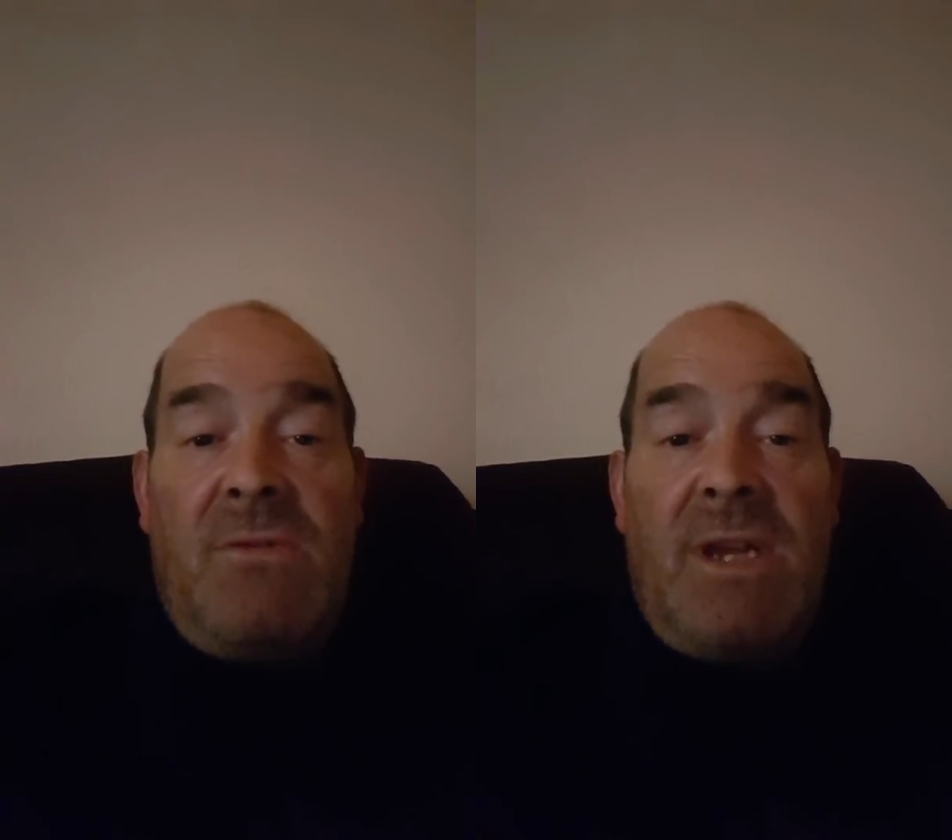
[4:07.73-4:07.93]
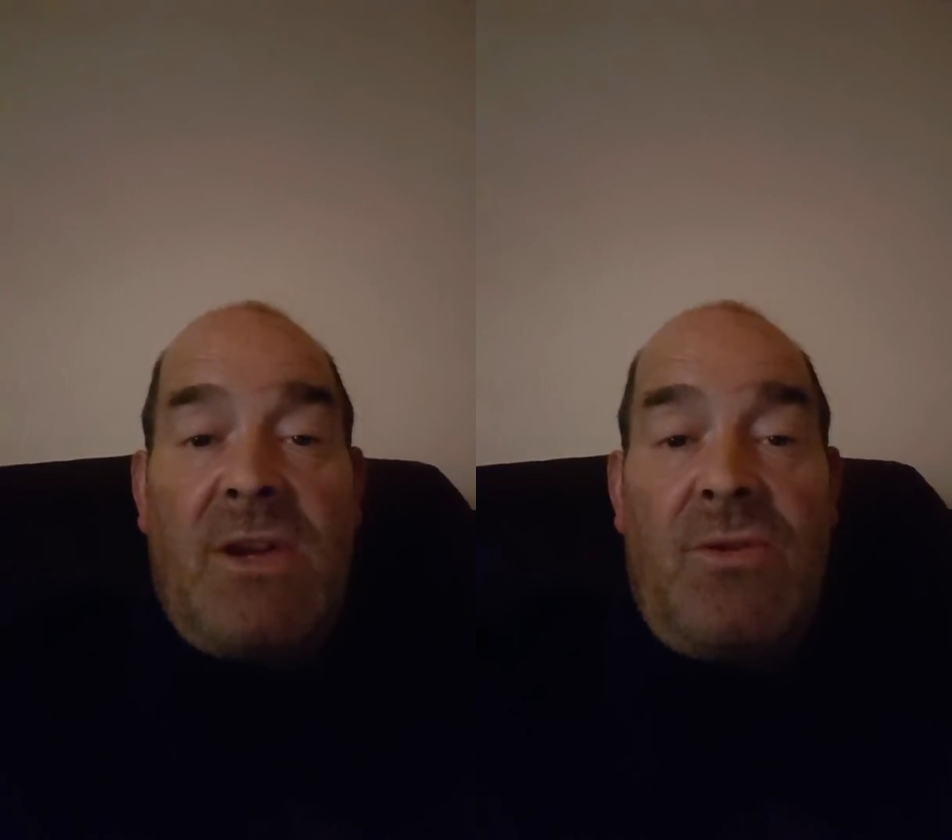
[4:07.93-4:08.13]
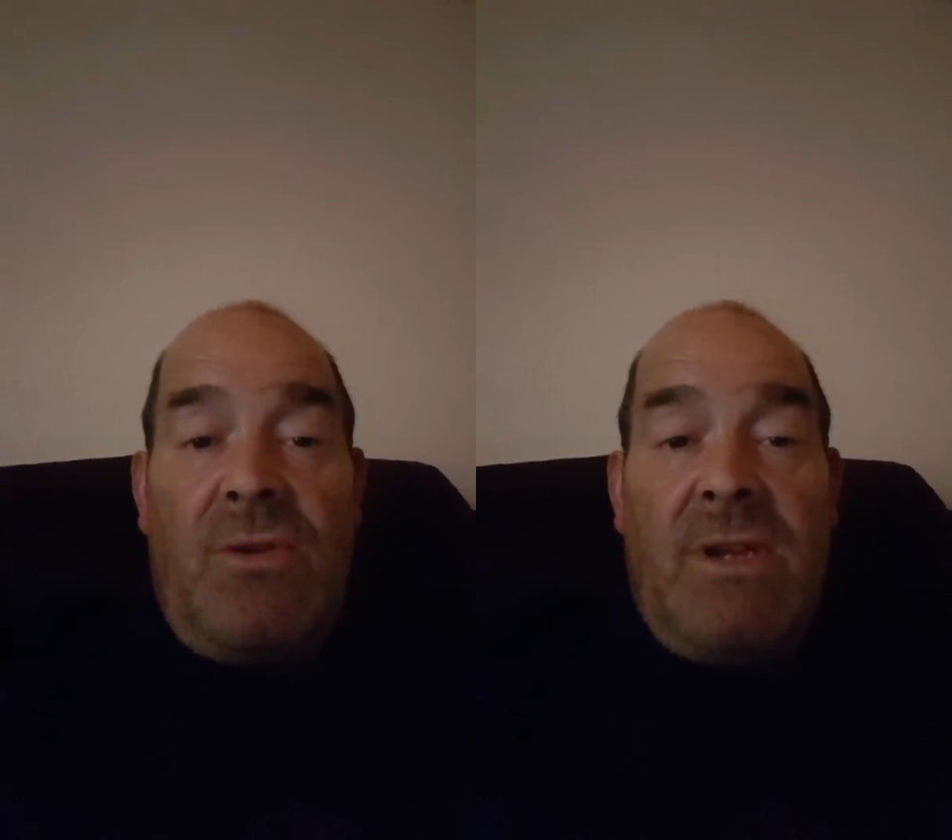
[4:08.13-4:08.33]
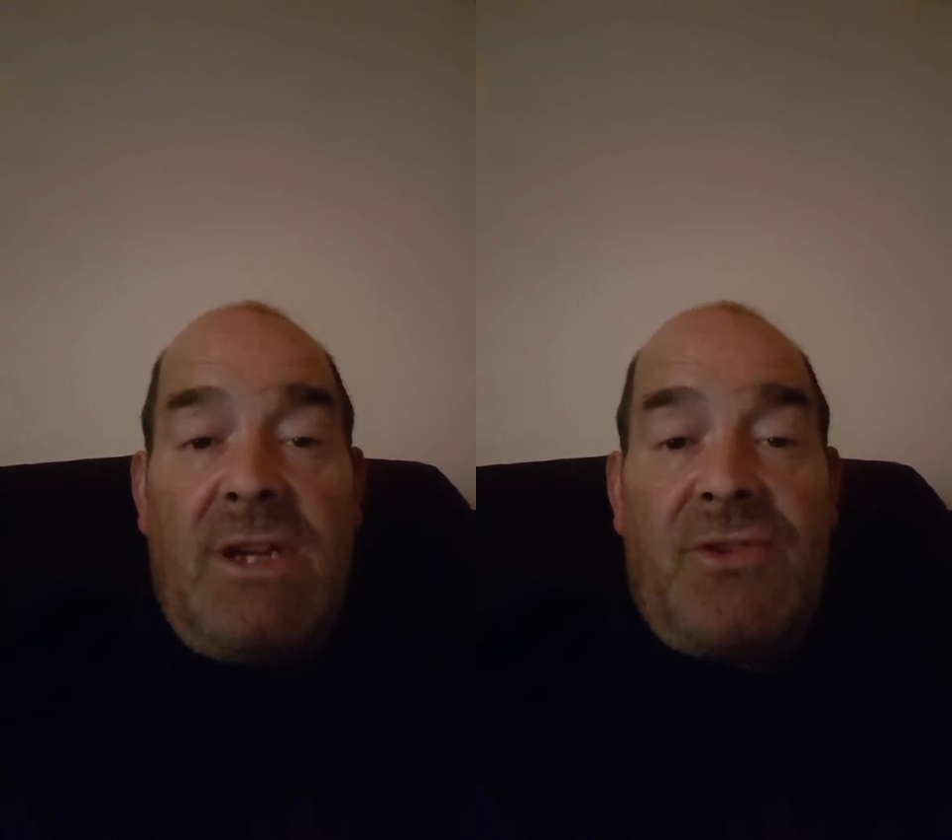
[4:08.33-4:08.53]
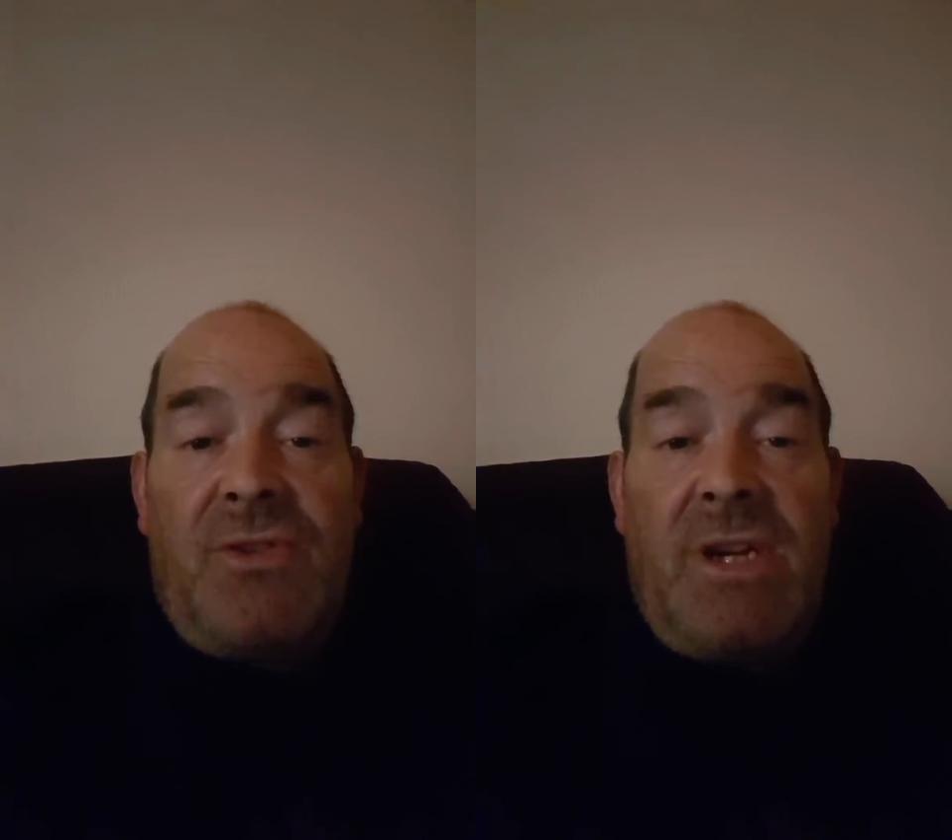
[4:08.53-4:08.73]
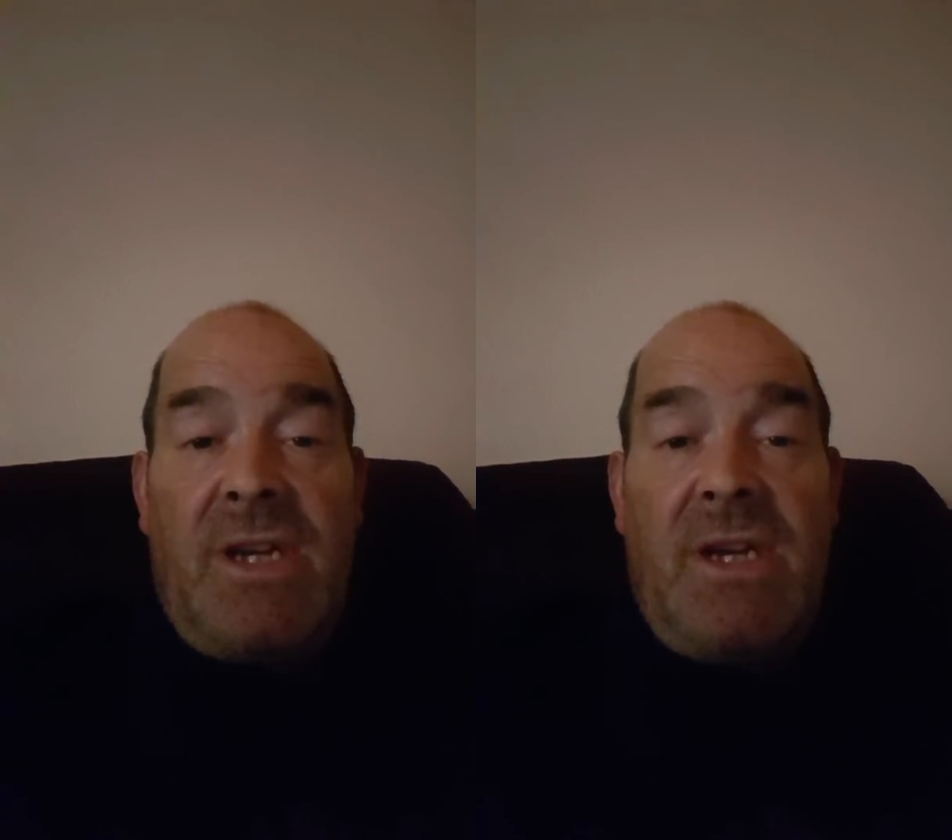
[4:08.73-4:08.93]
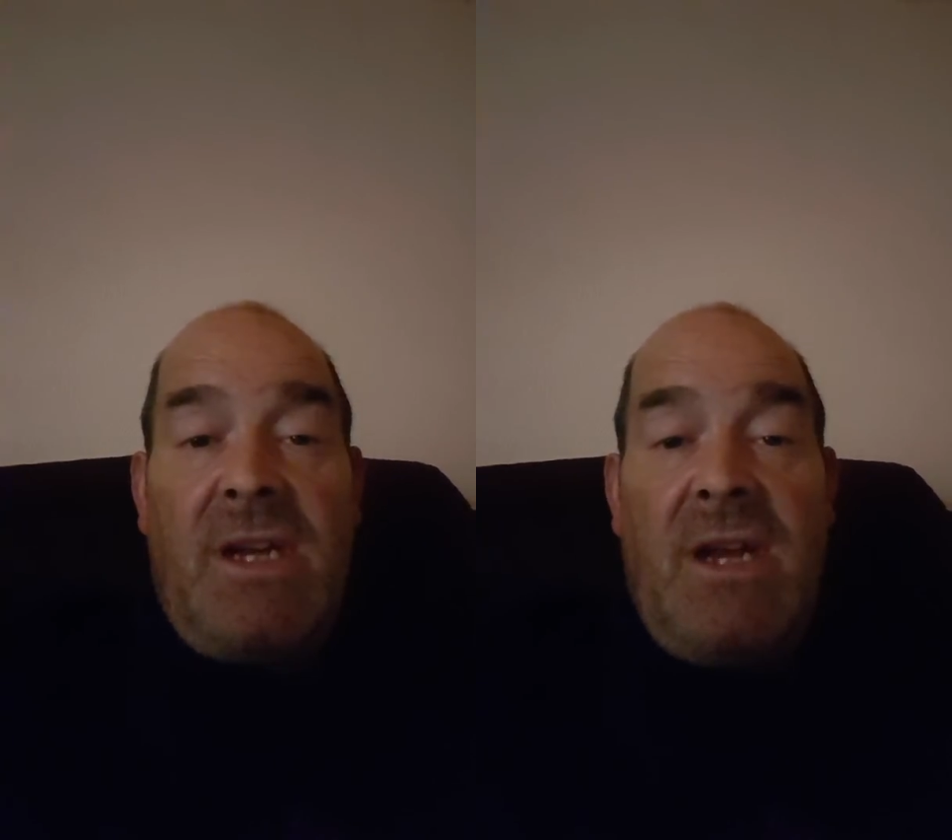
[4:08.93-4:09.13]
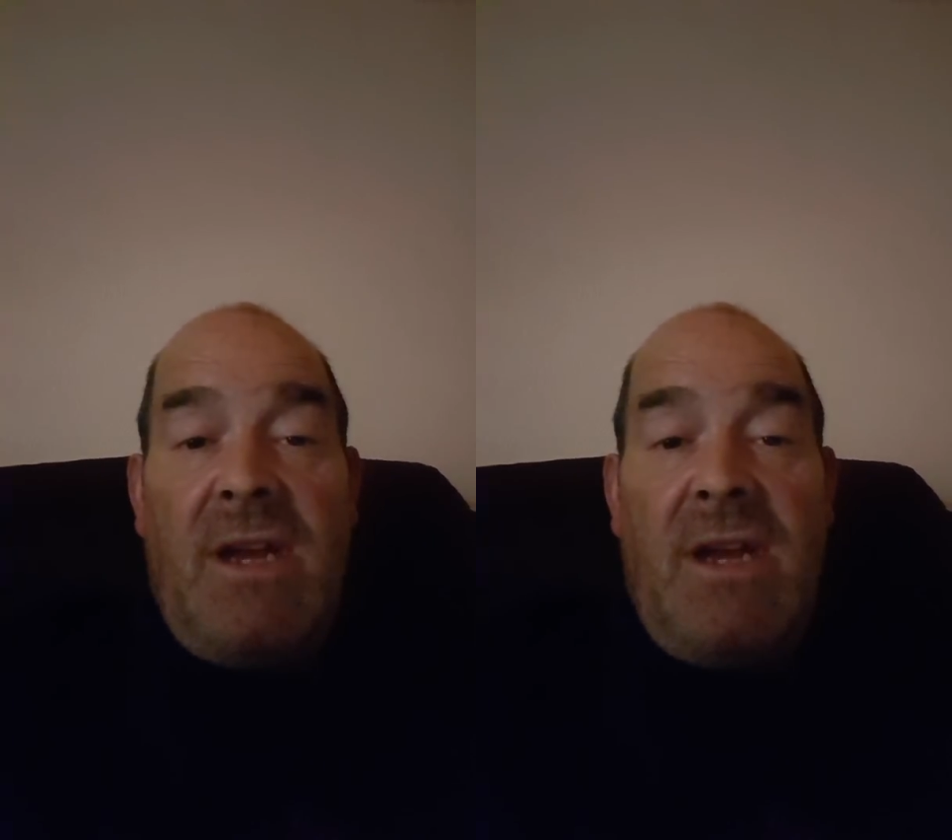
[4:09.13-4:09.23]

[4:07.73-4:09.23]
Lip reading: let go of that trigger,